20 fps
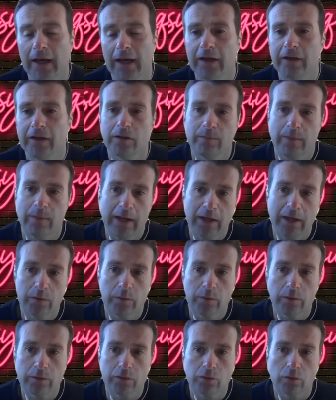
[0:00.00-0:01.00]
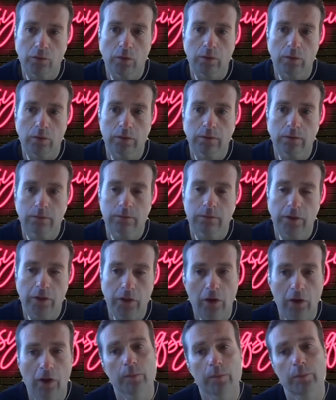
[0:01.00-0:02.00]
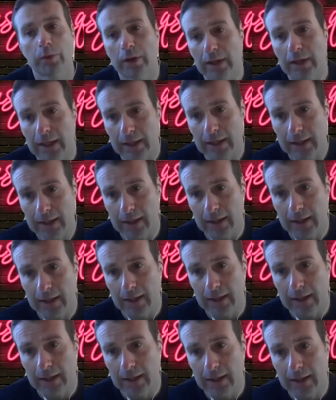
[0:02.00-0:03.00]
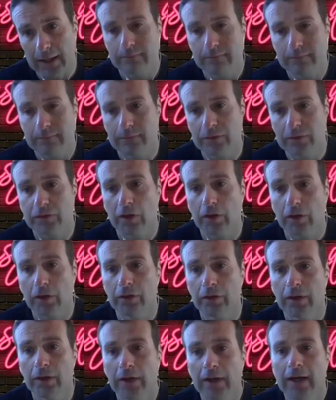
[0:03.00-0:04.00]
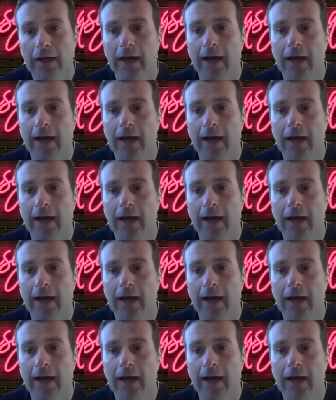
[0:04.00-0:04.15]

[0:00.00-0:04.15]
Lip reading: and you make a withdrawal, you can't put it in again. So